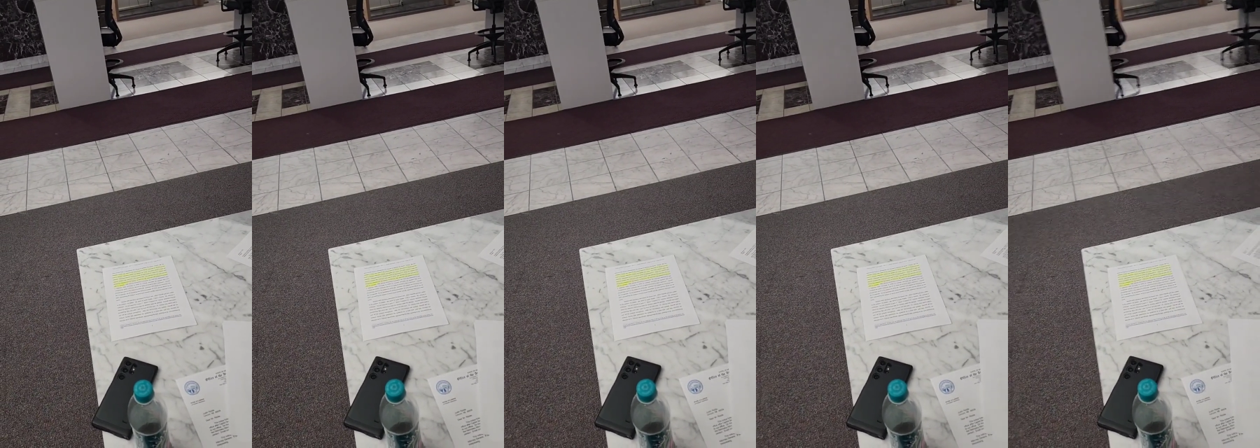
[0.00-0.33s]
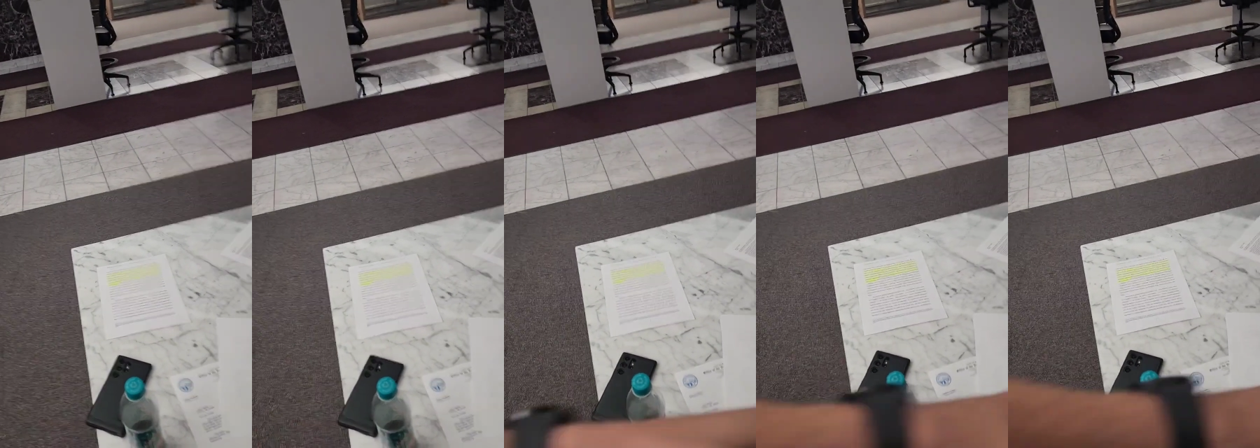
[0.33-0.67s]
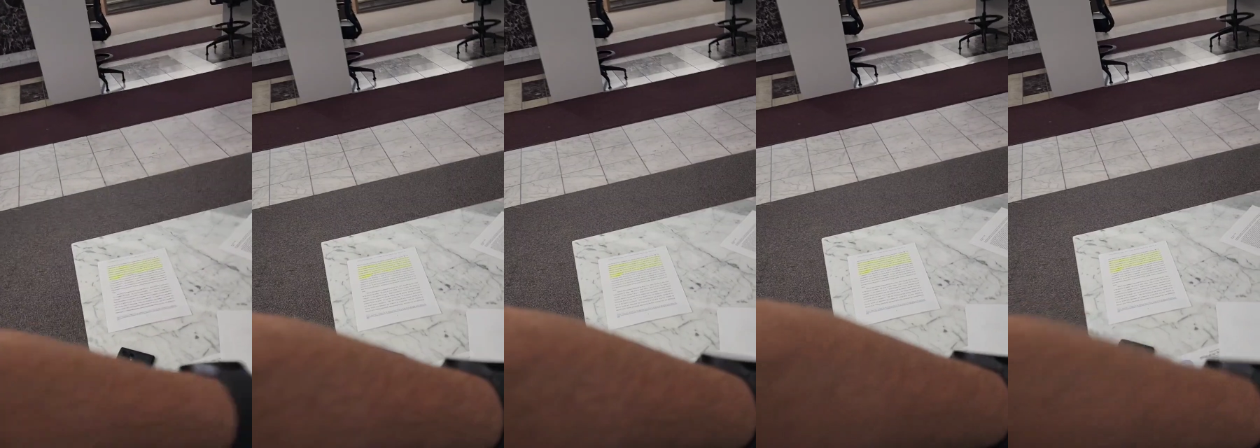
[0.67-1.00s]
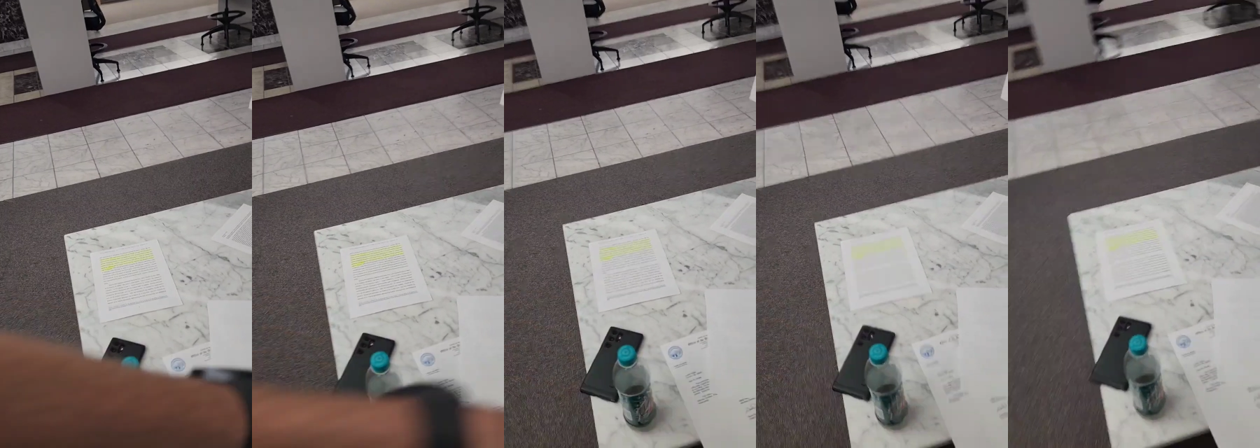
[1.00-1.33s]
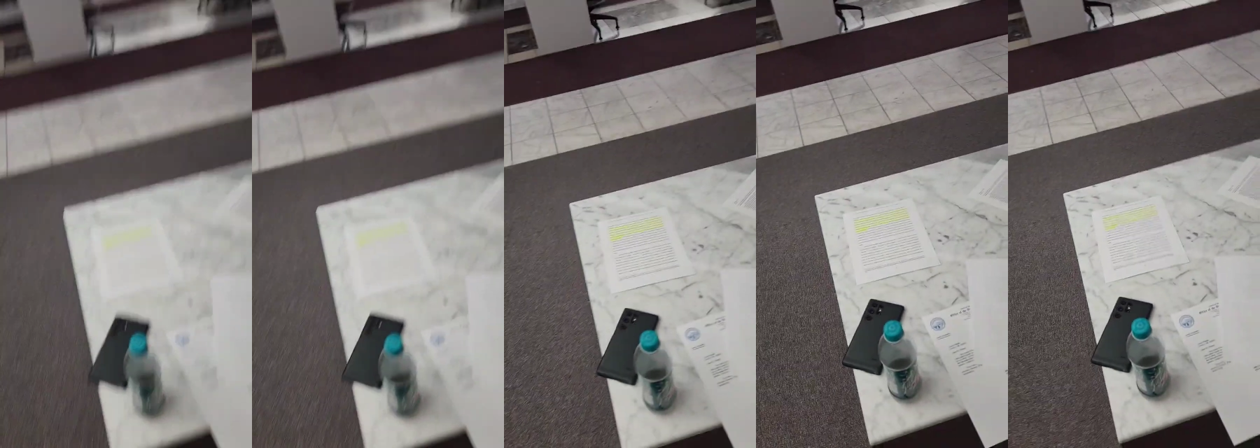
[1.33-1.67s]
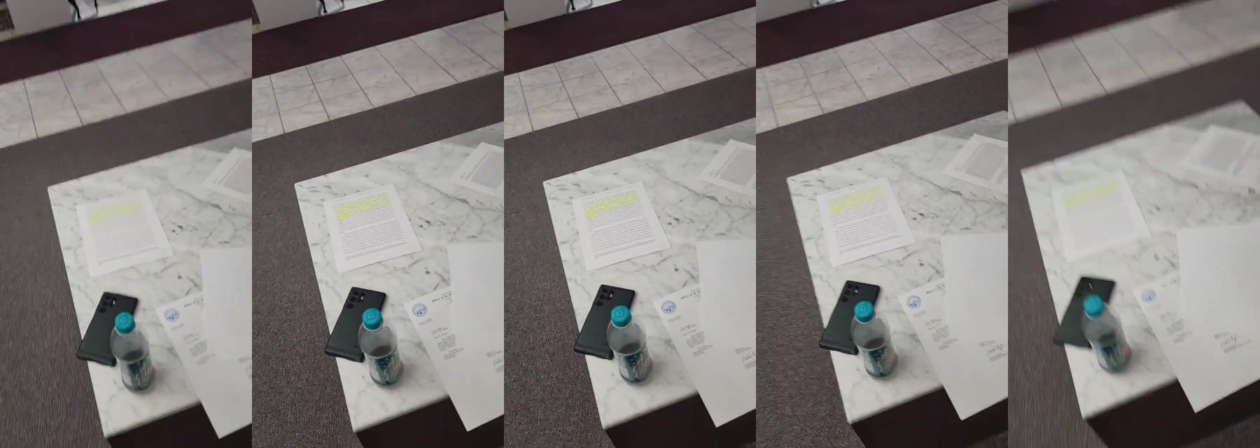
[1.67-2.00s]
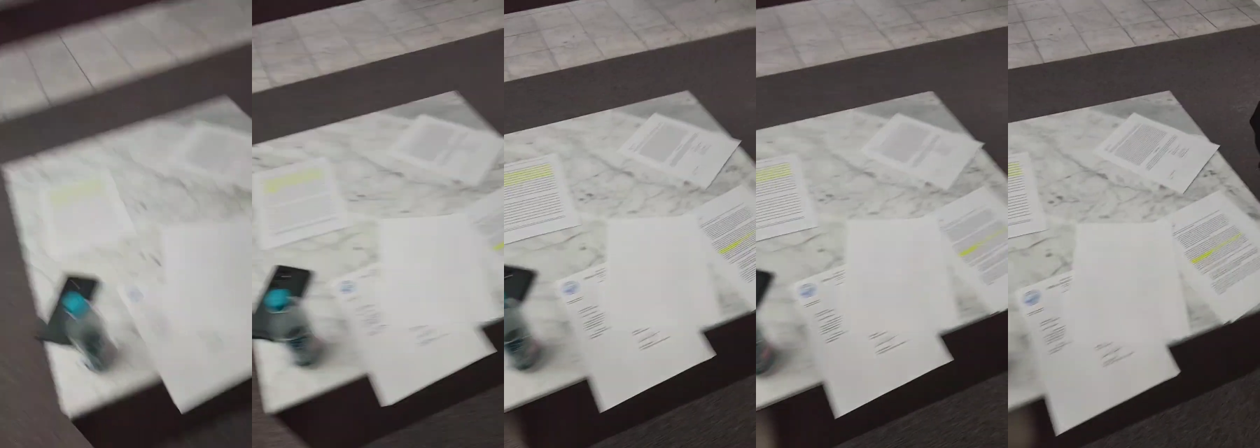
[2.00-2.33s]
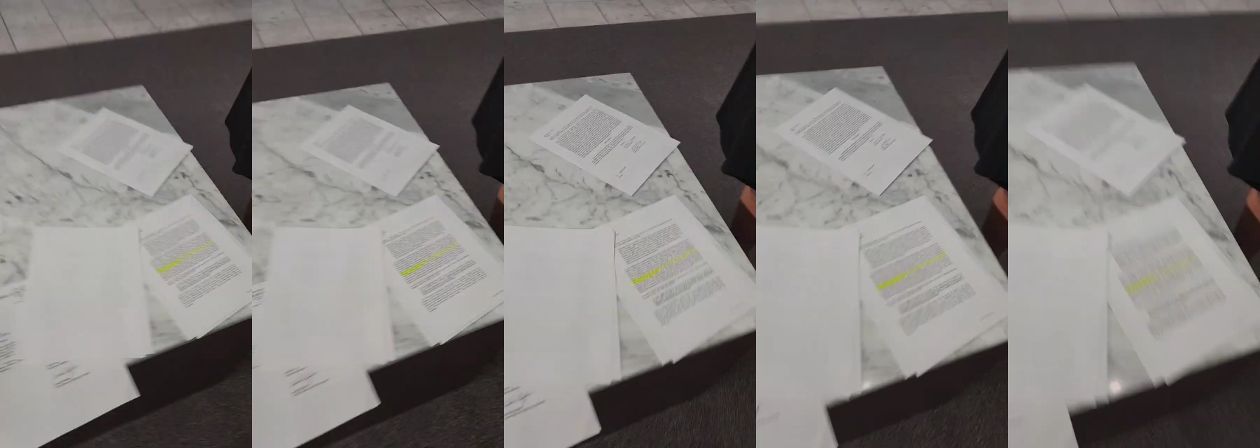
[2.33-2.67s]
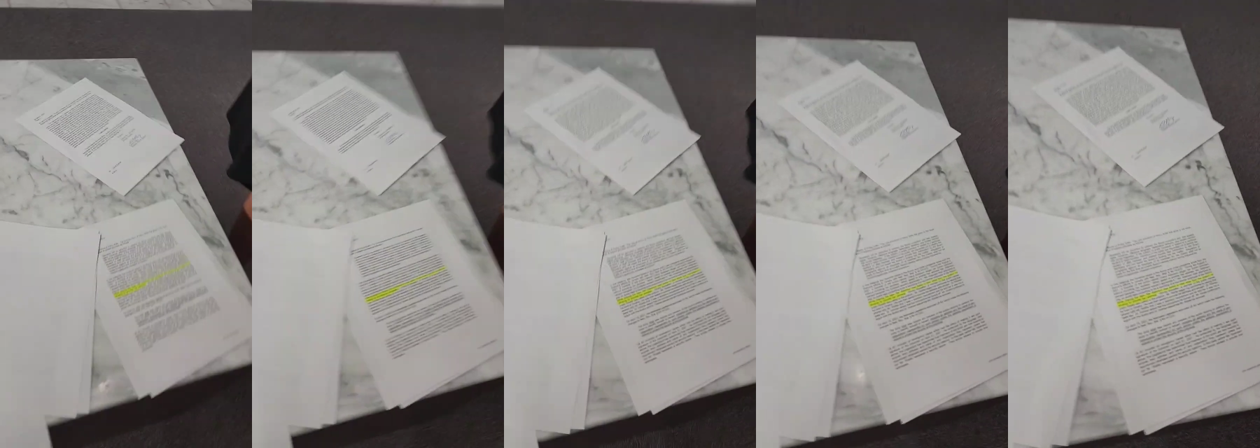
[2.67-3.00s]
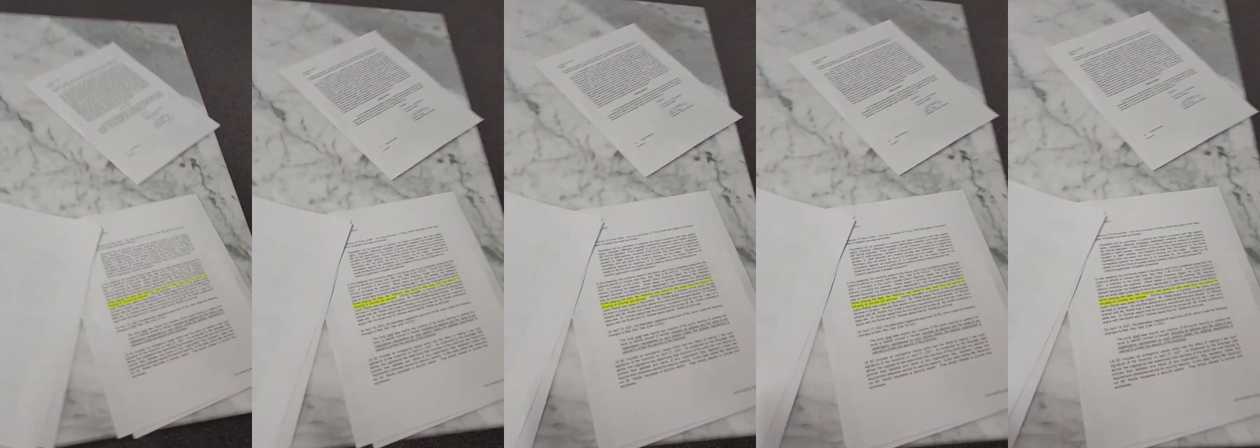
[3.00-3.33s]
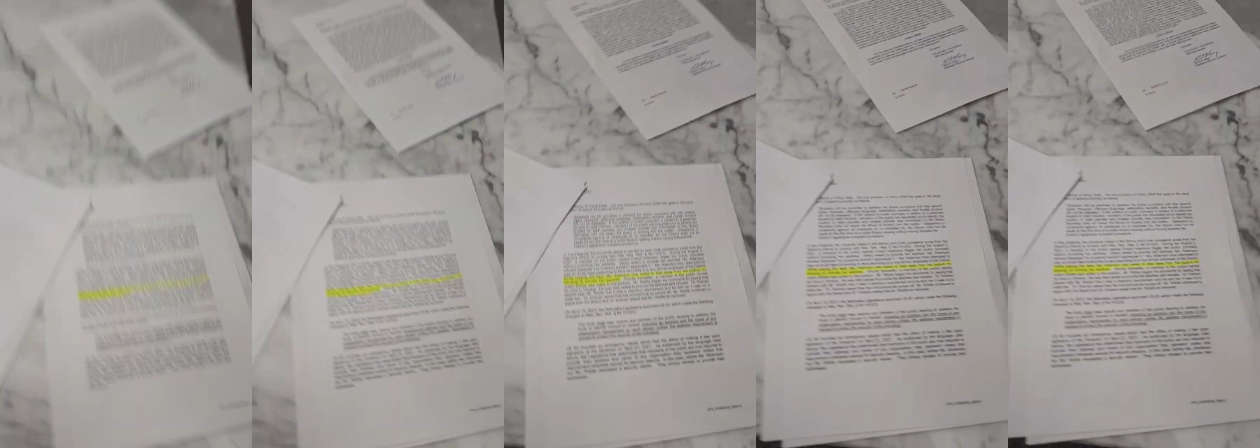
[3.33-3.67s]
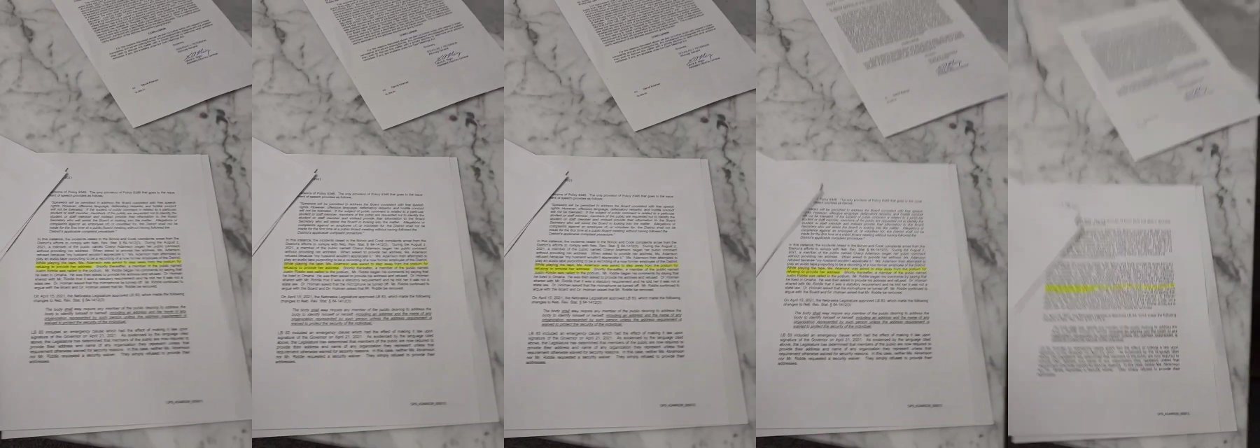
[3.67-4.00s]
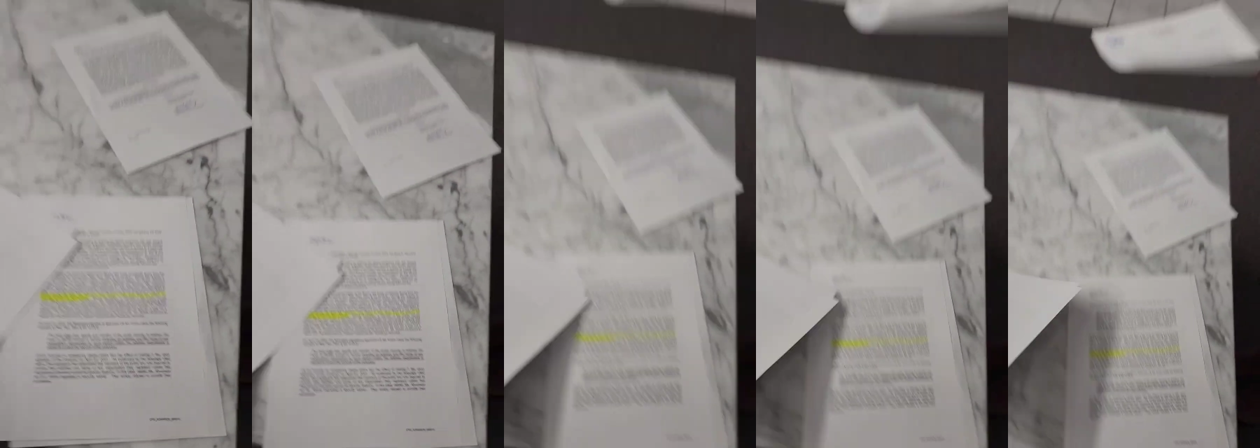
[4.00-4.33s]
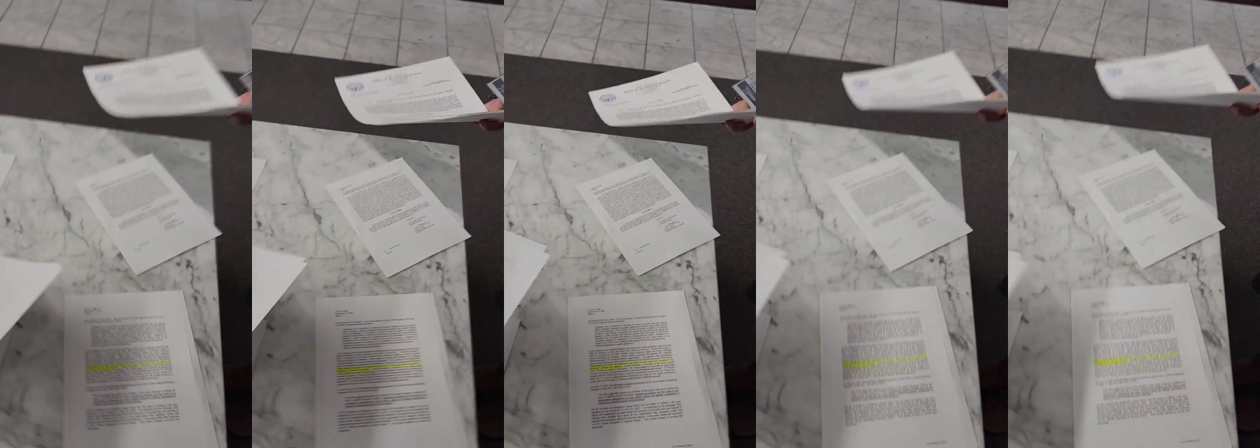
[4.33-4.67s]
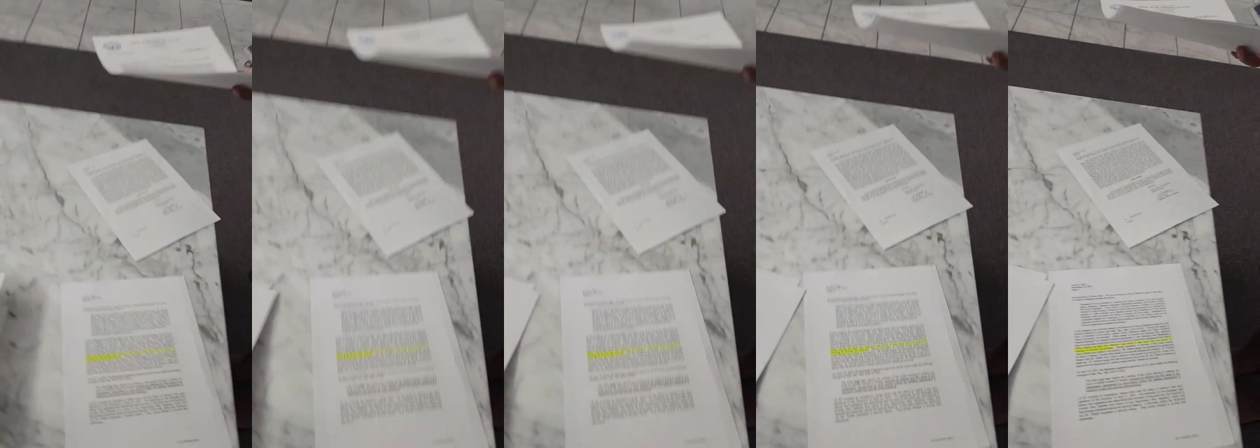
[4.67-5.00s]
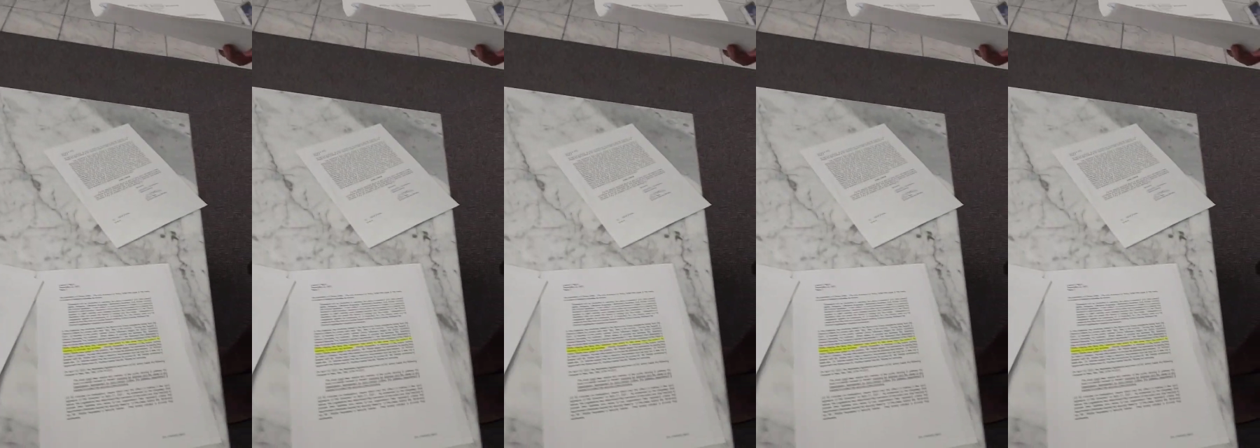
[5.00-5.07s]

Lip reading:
Nobody's mouth can be seen.